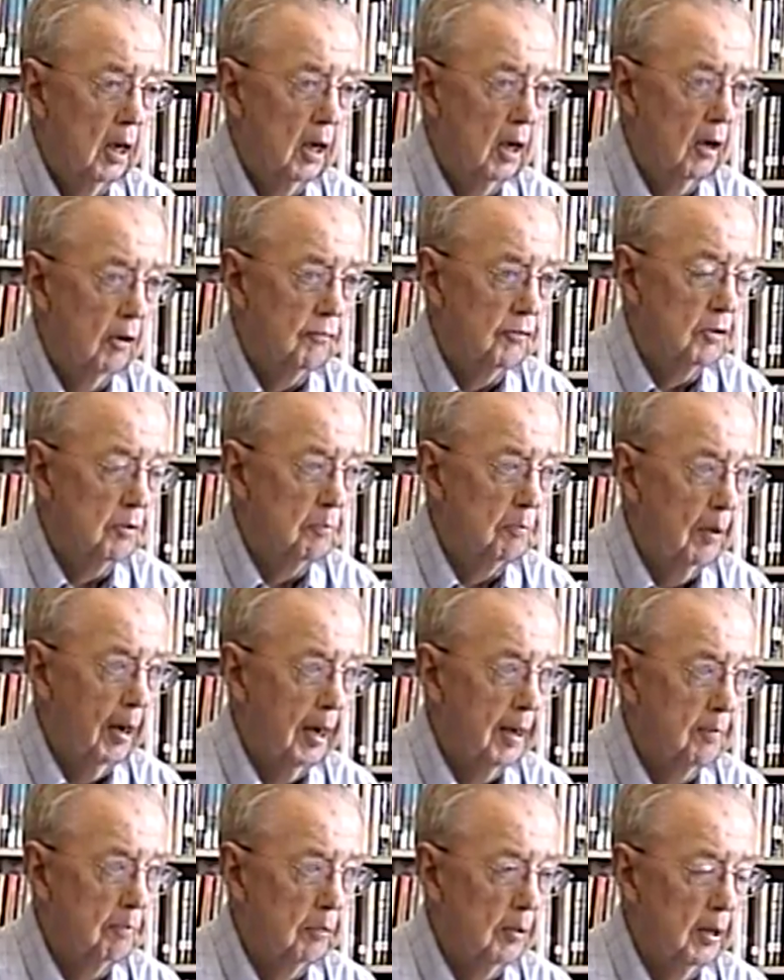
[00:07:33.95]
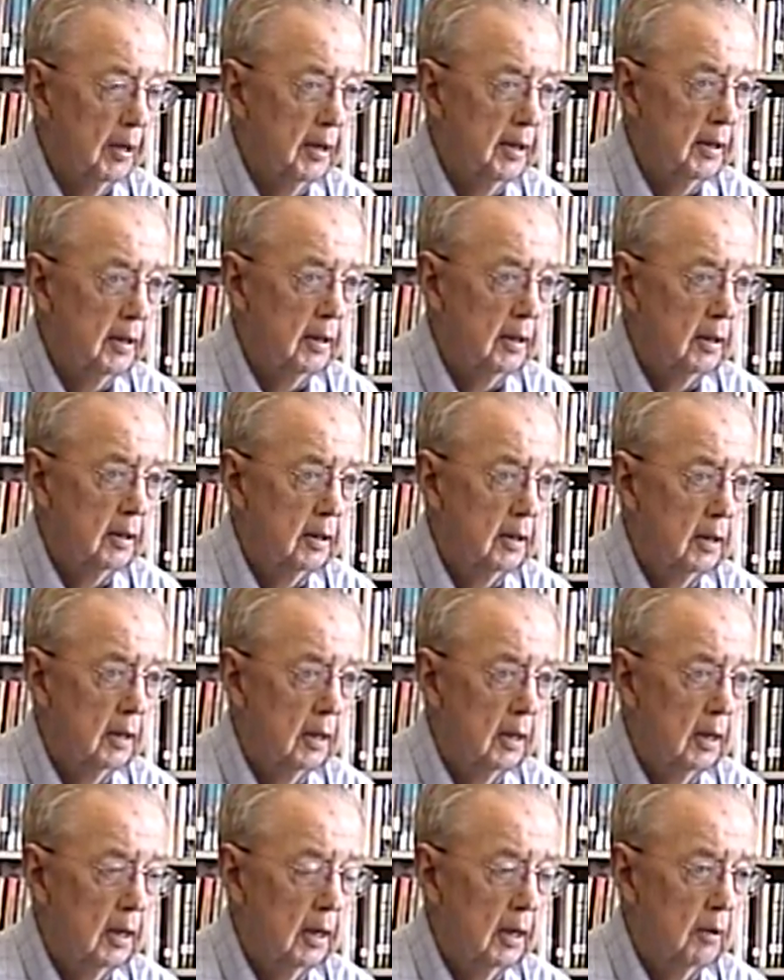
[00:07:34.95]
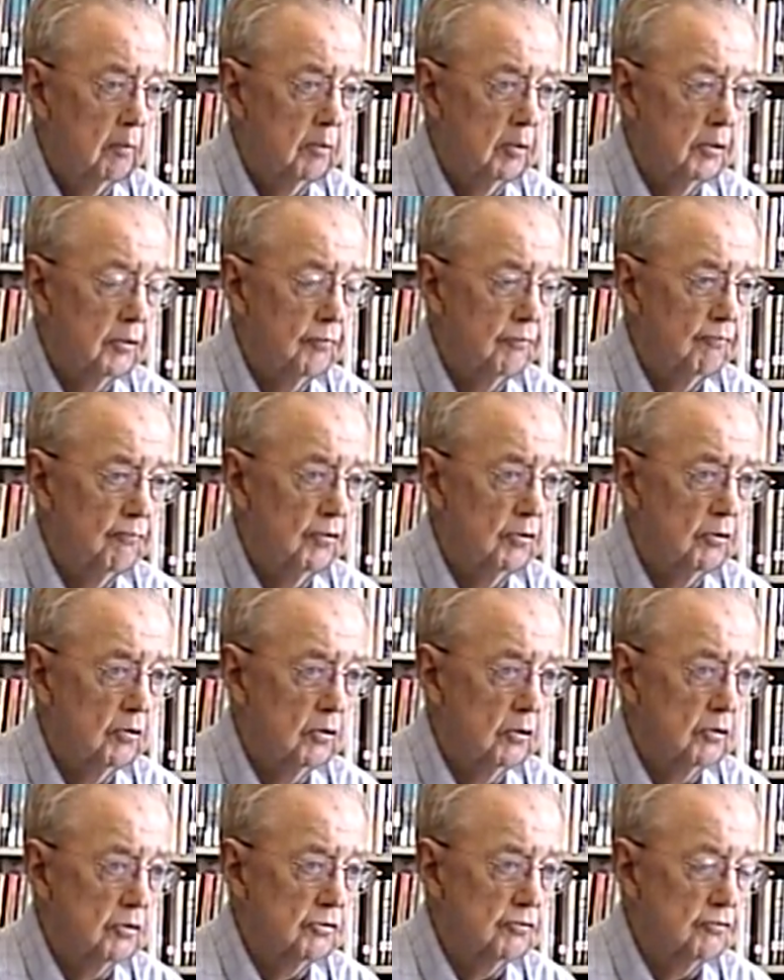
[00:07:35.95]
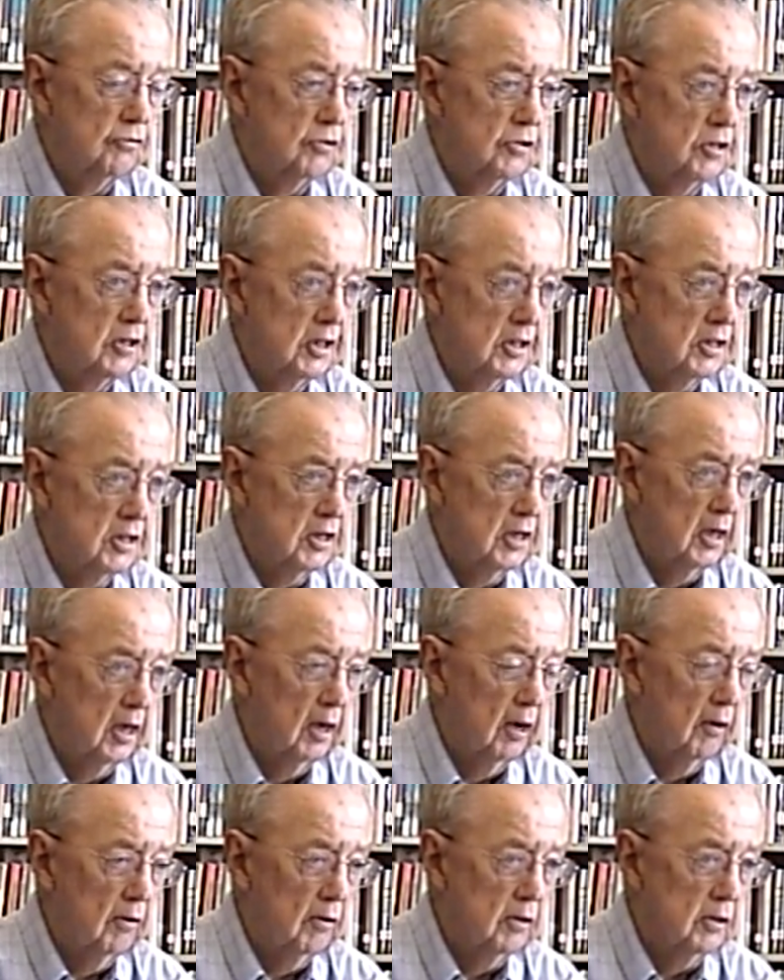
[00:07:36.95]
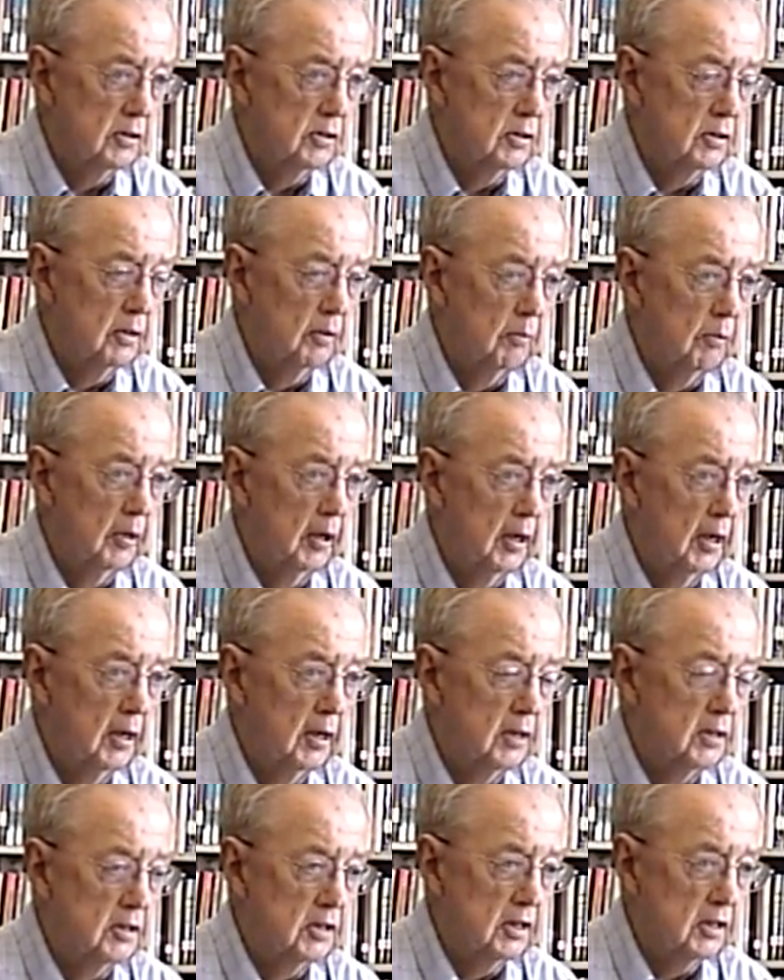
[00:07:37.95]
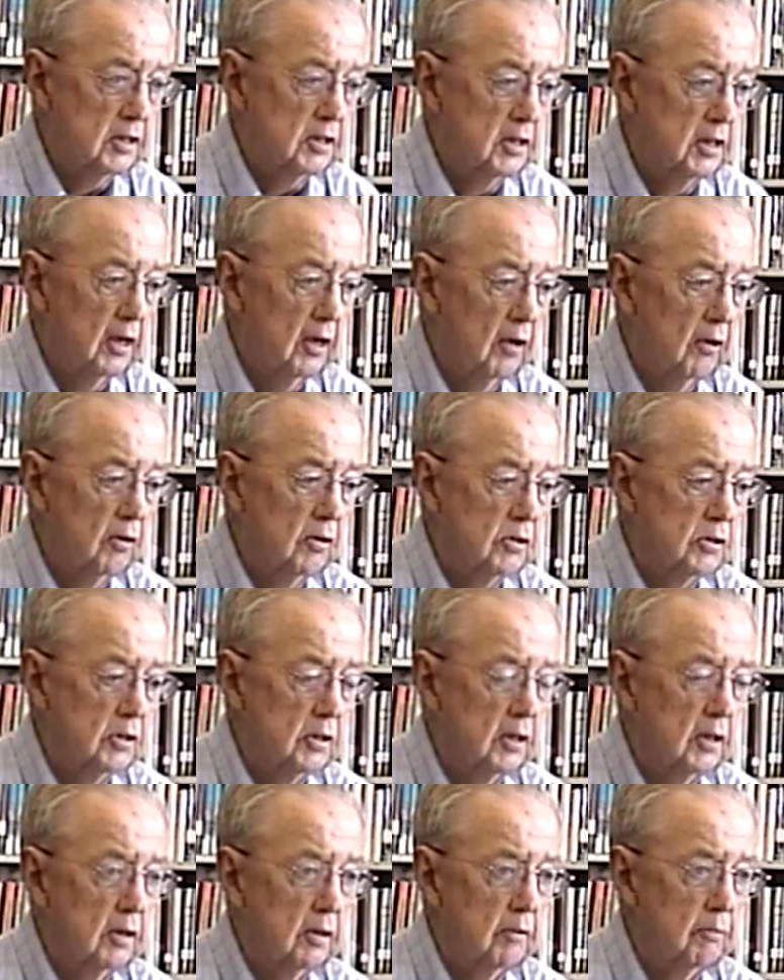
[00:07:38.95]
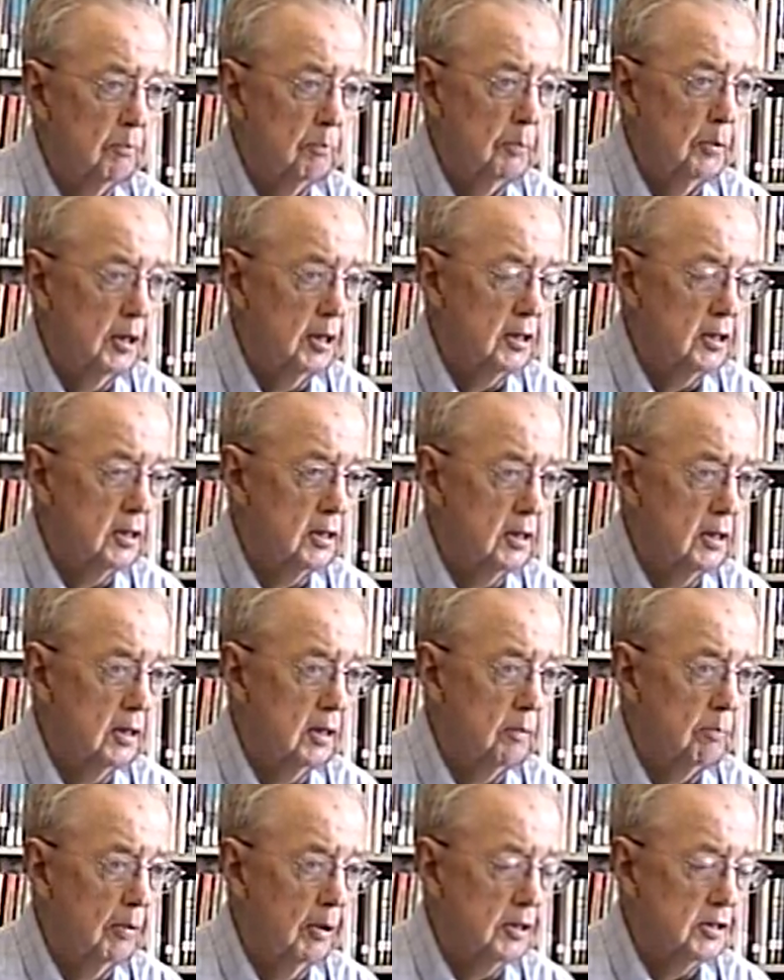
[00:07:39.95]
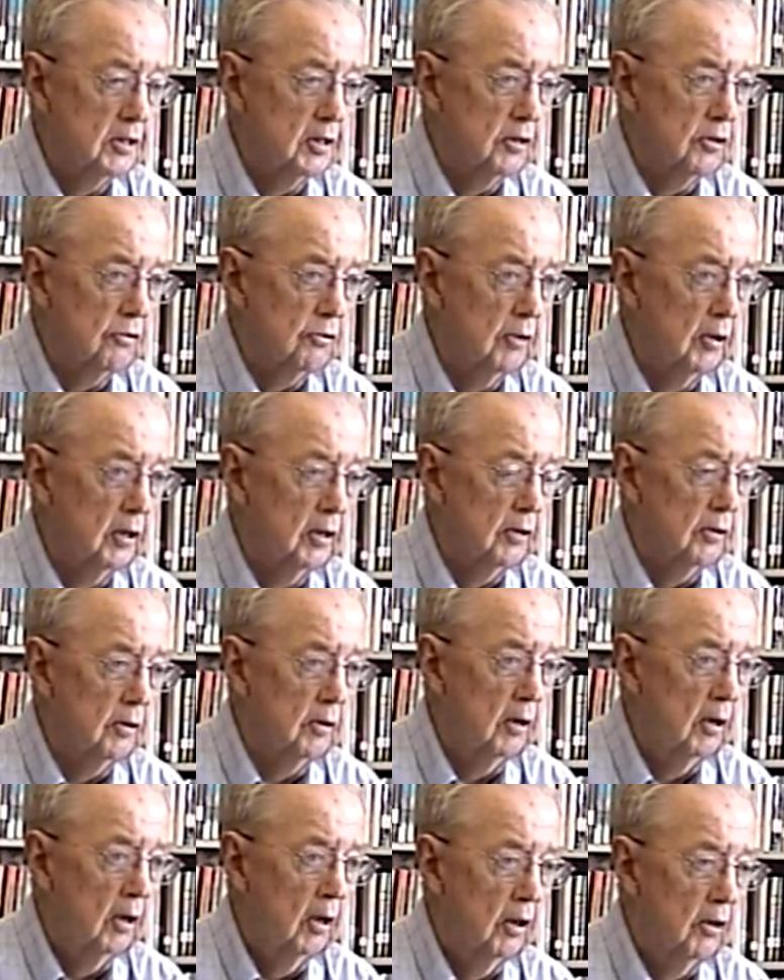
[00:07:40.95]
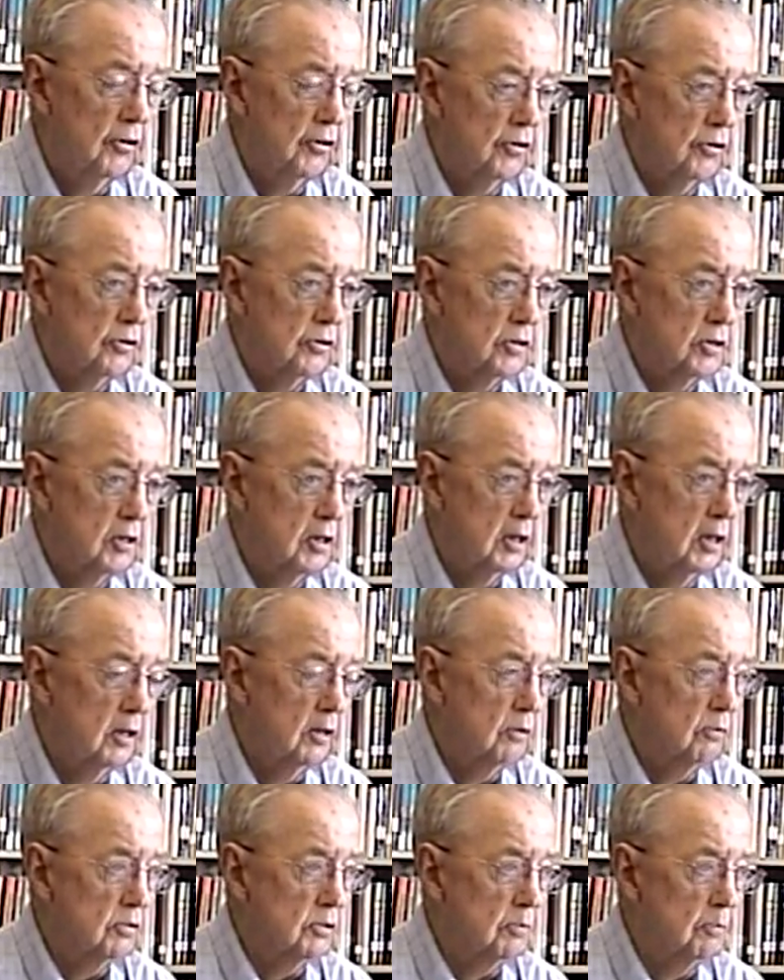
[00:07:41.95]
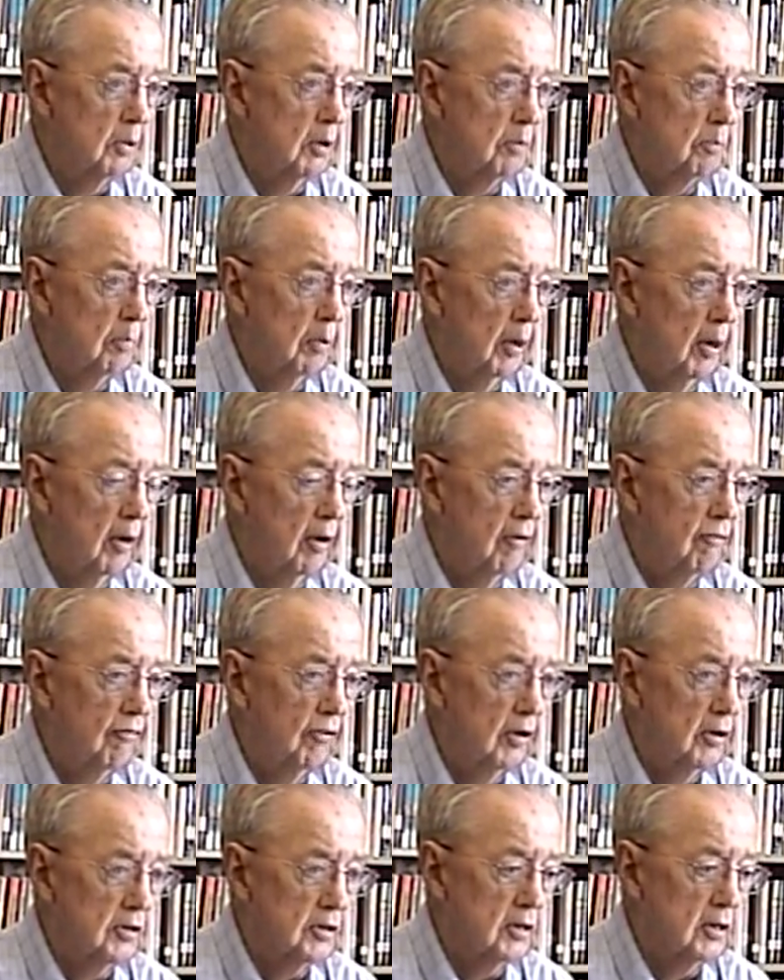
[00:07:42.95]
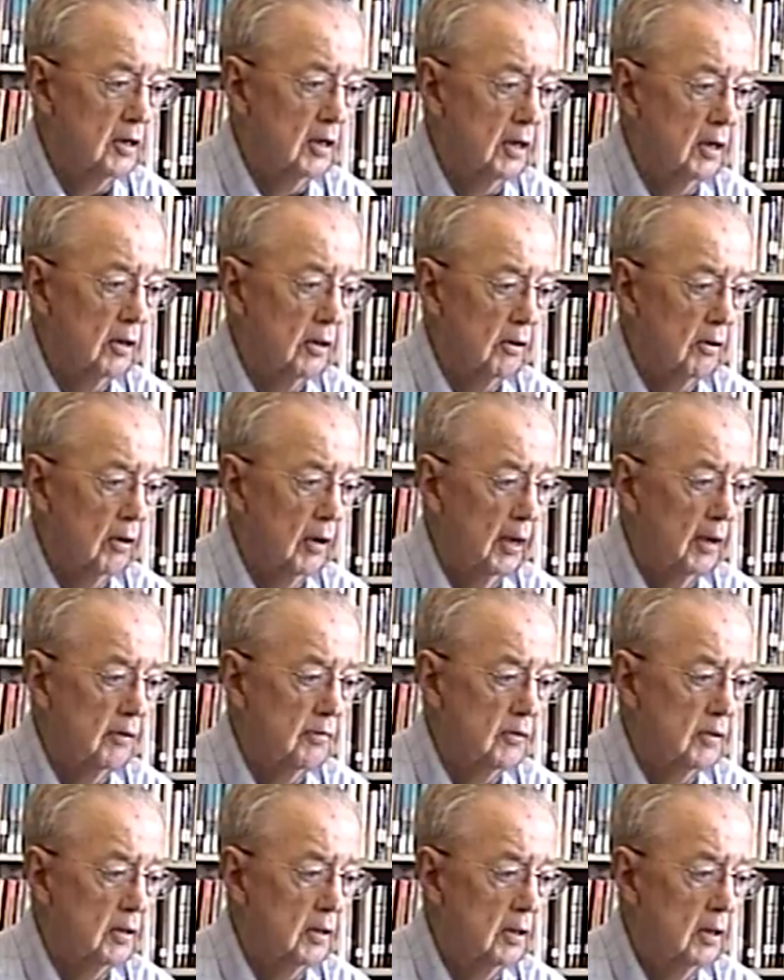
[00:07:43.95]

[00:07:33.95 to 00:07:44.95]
covered biplane. We flew those for 60 hours. Then we had 60 hours in a BT, Basic Trainer 13. It was made by Vultee Aircraft,